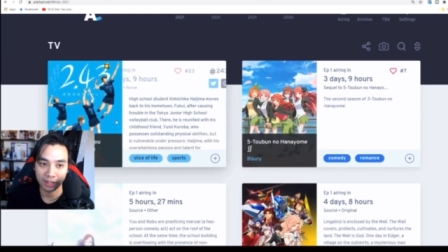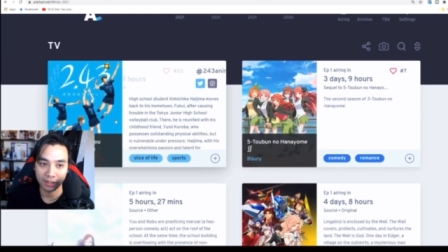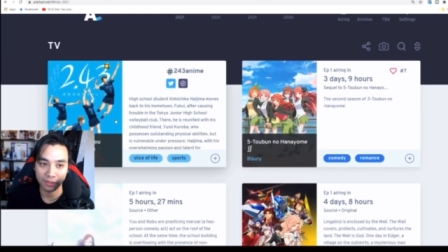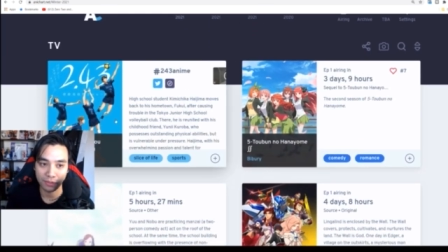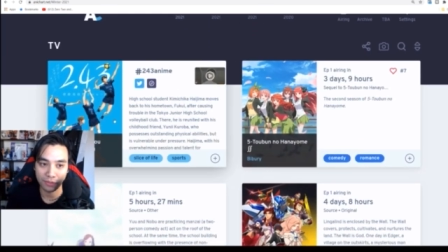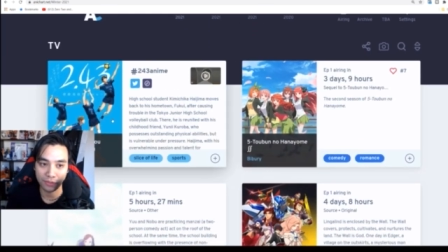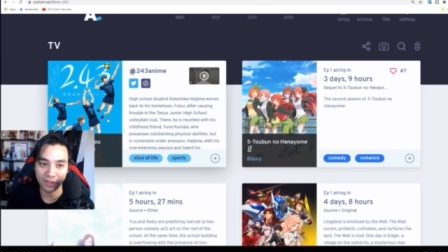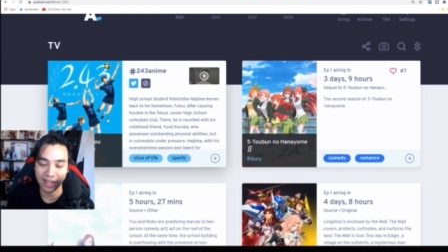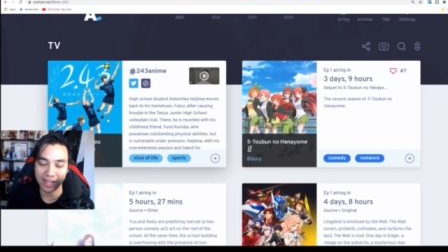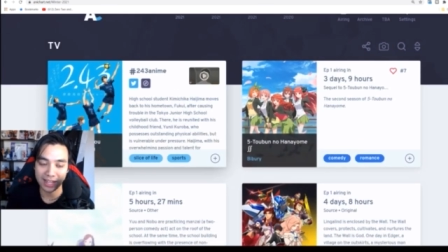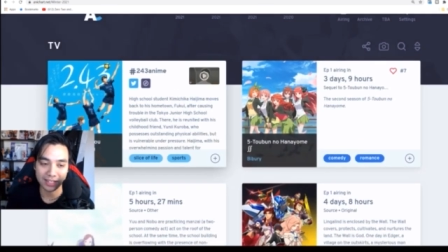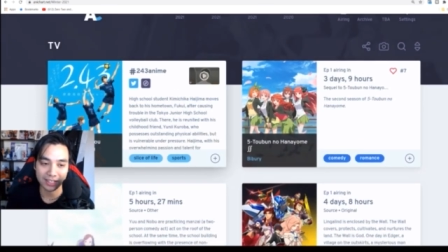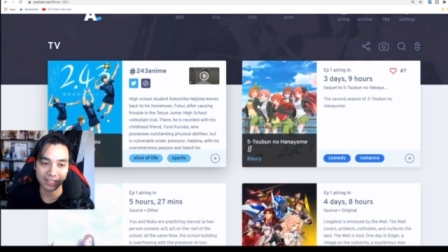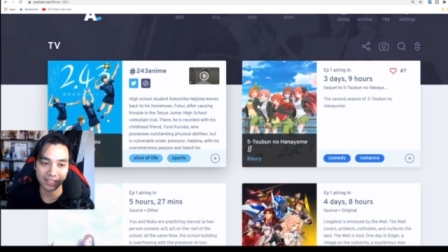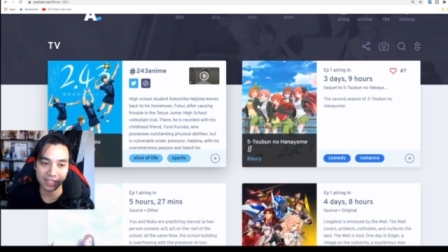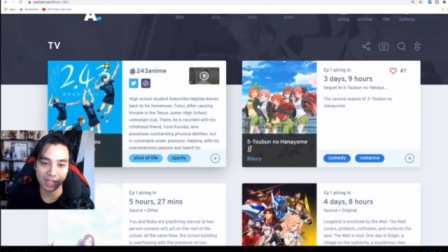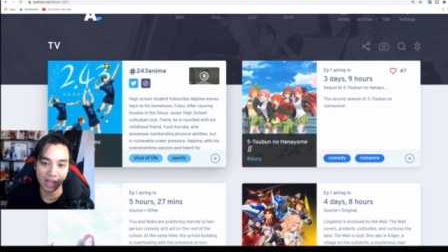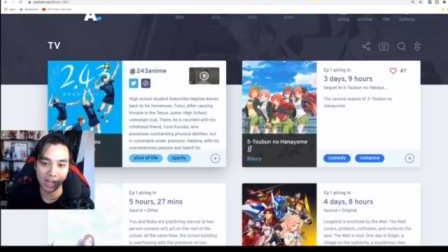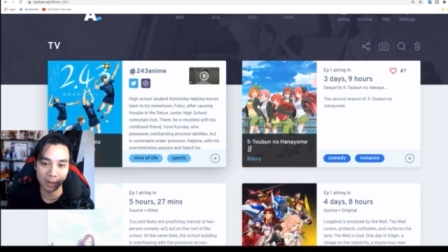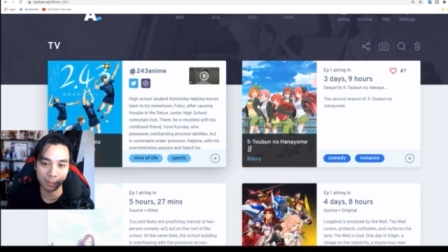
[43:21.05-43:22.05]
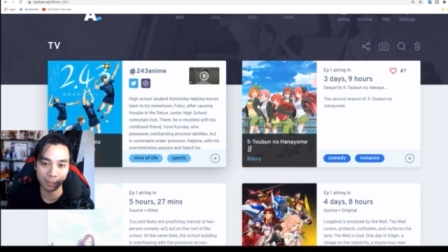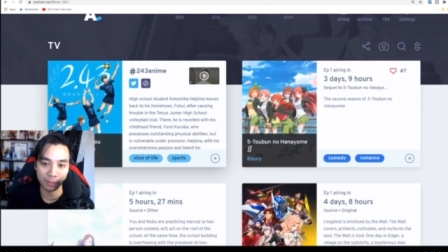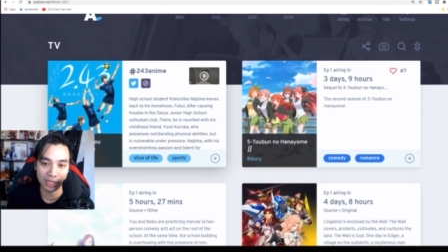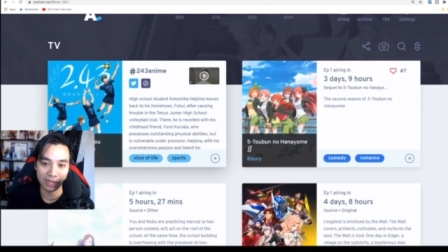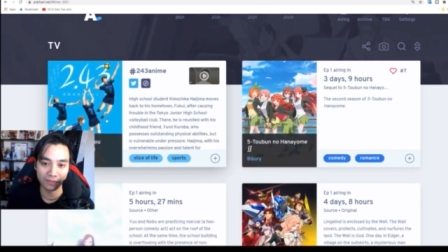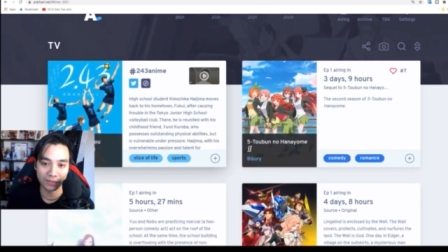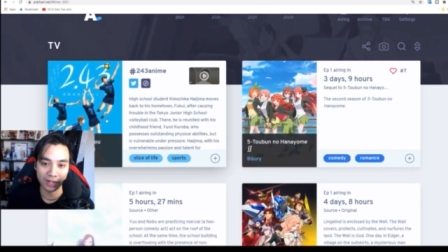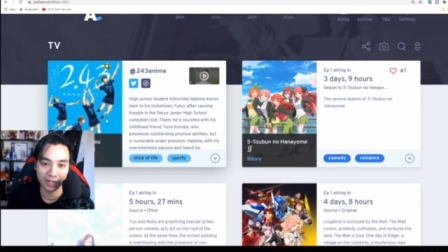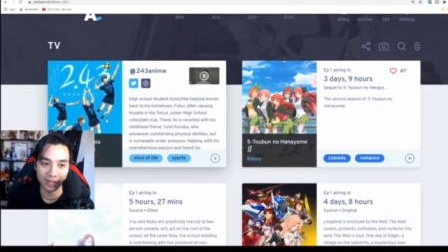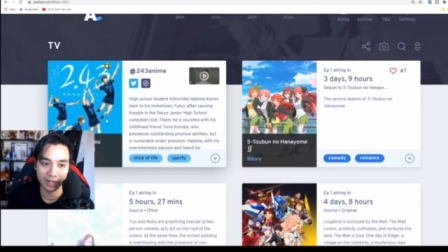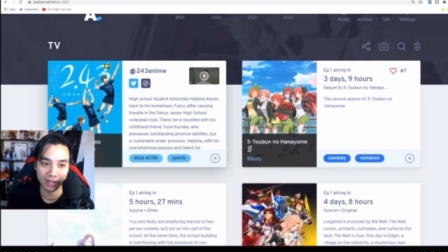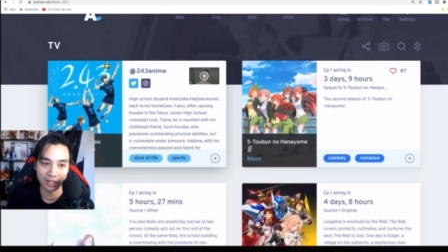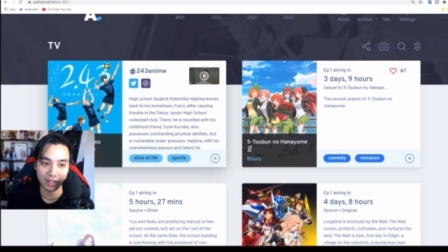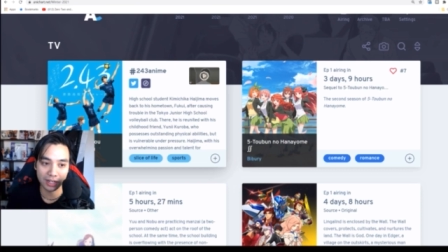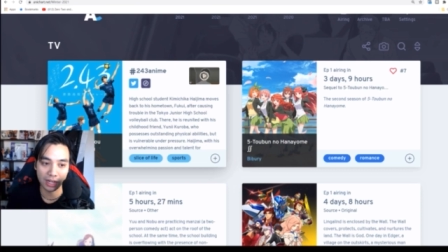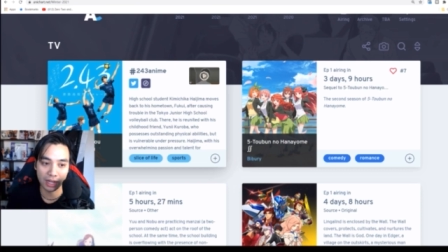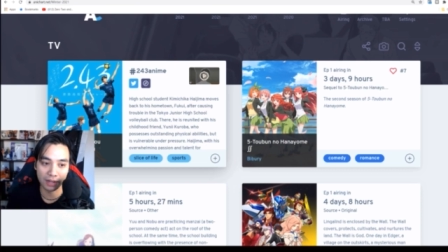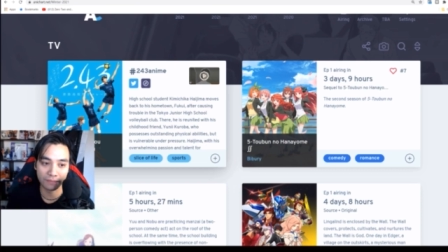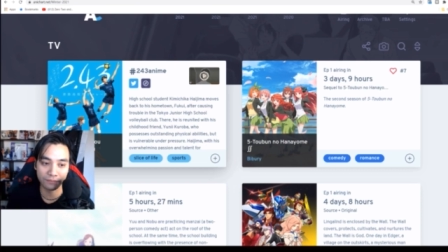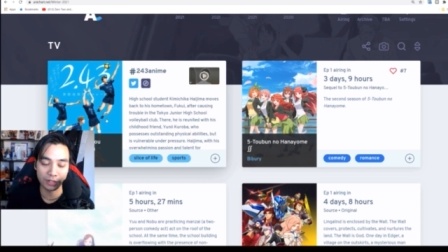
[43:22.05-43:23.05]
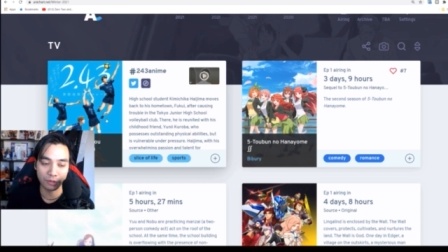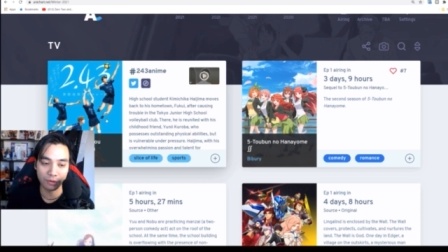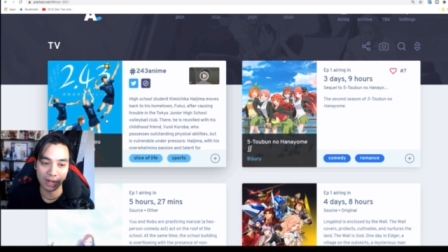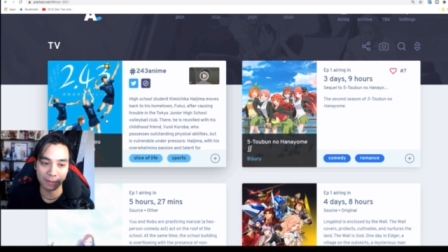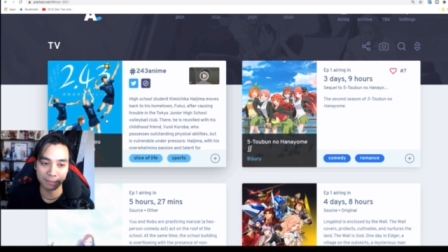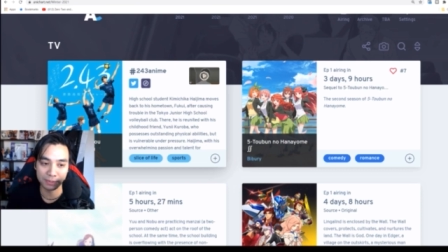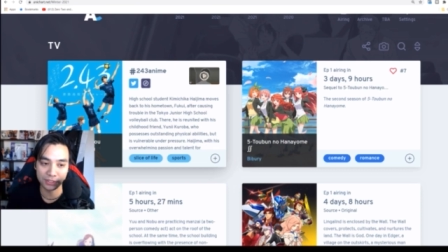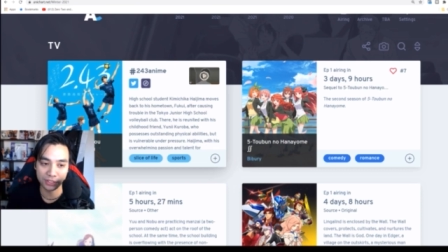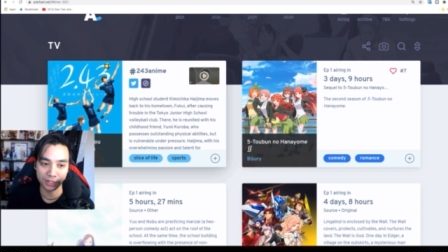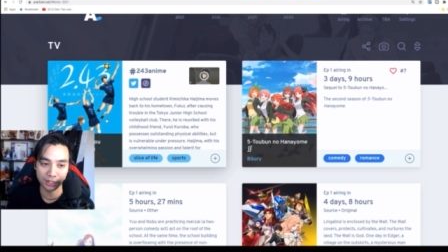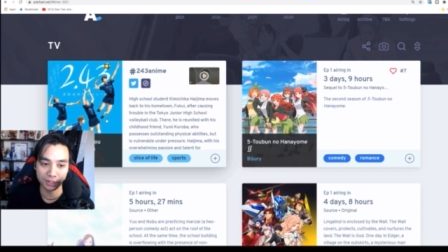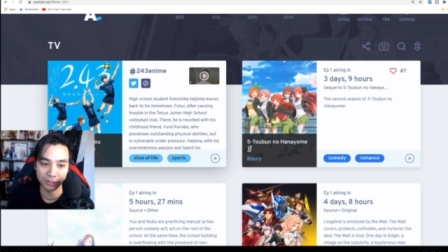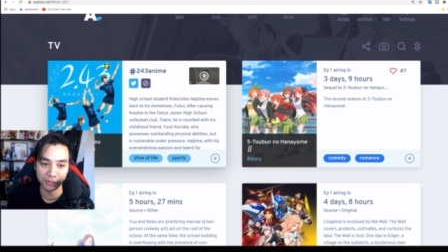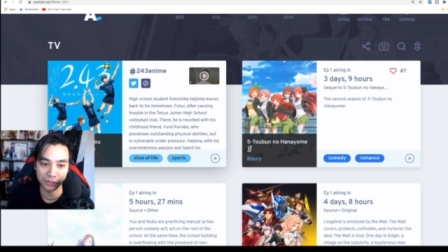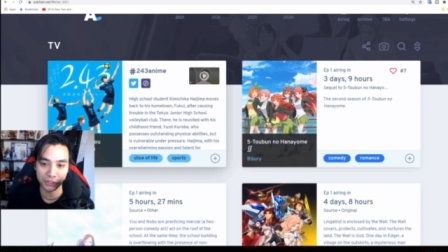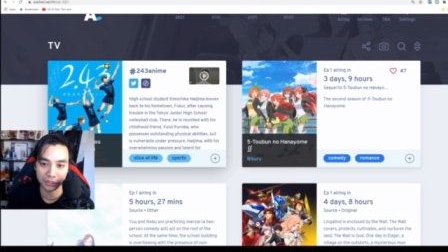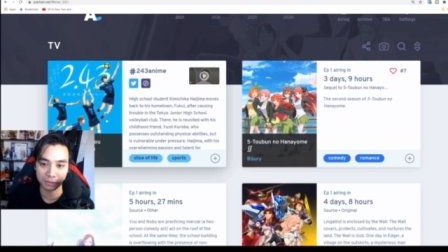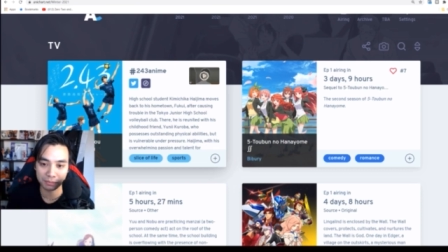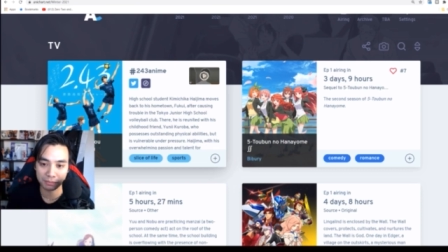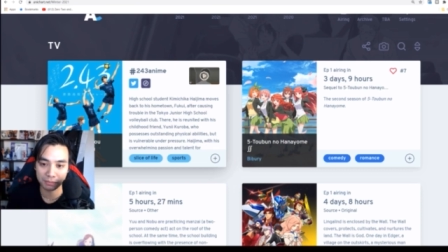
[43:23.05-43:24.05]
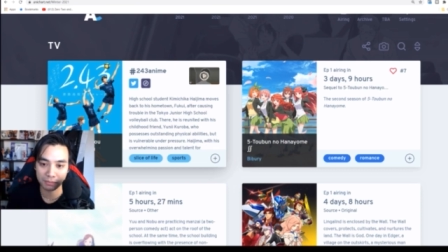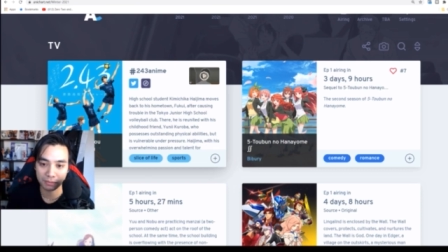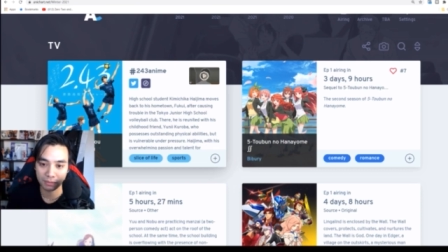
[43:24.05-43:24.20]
that I'm giving a few episodes.